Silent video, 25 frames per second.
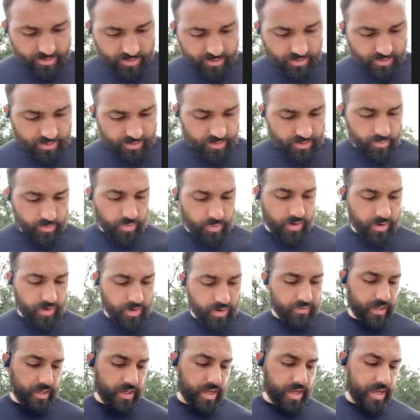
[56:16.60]
Keep
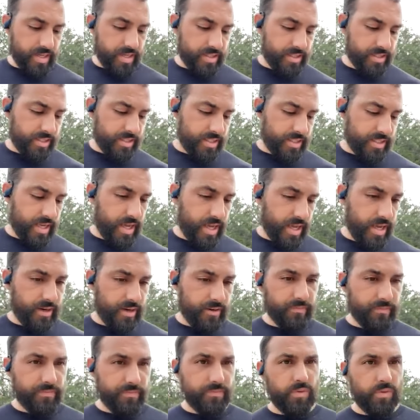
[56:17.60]
everything nice and tight.
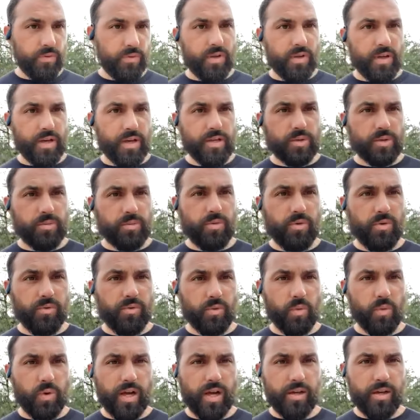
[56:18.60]
You guys are moving
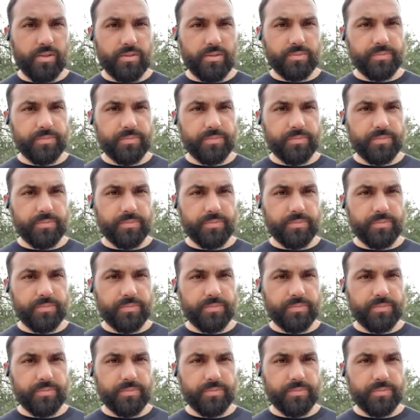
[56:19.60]
well.